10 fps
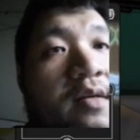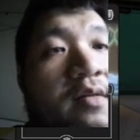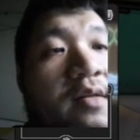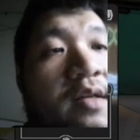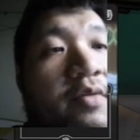
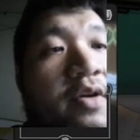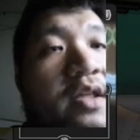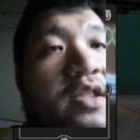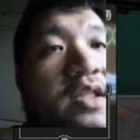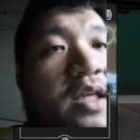Yeah, we're going to
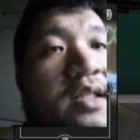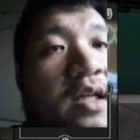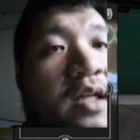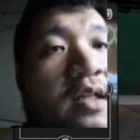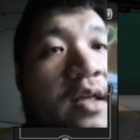just
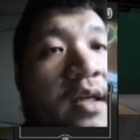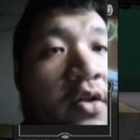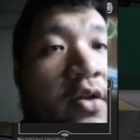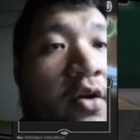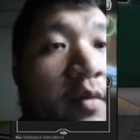exile the
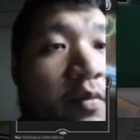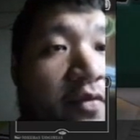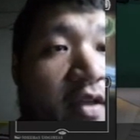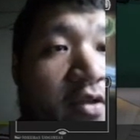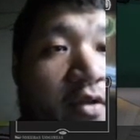Gnarl
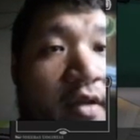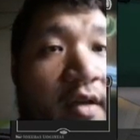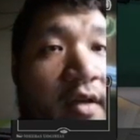Professor.